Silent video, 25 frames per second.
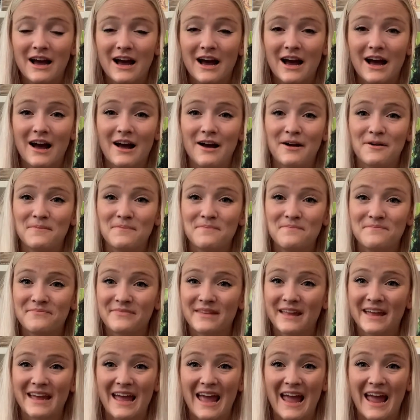and
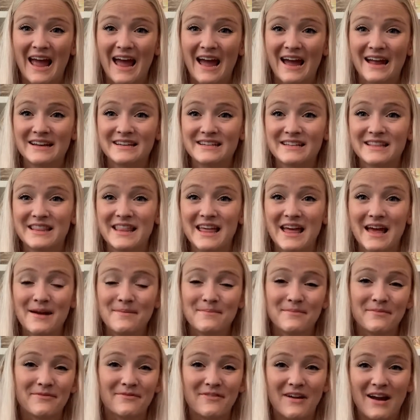
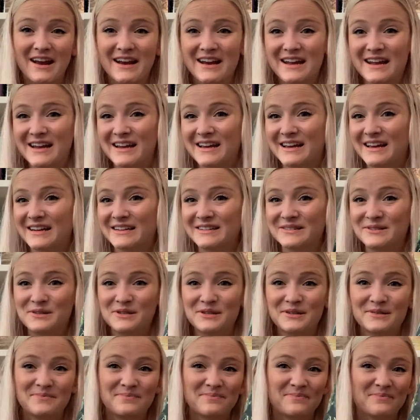them fighting
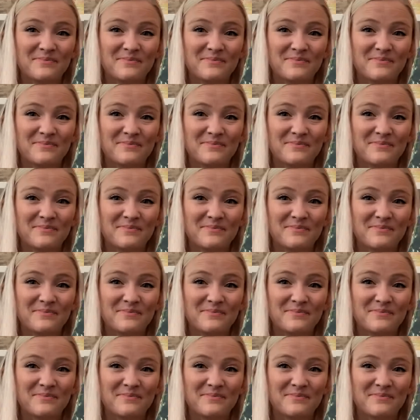and